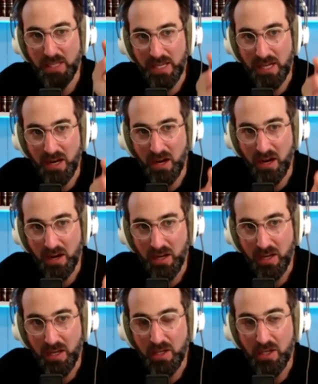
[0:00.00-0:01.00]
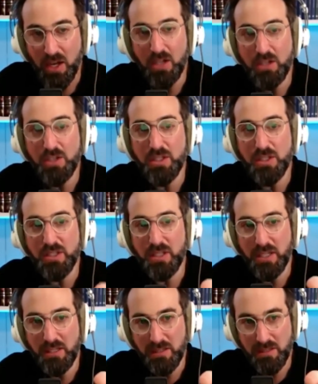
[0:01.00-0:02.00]
in our
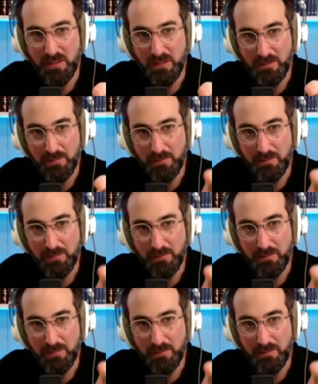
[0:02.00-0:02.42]
consciousness,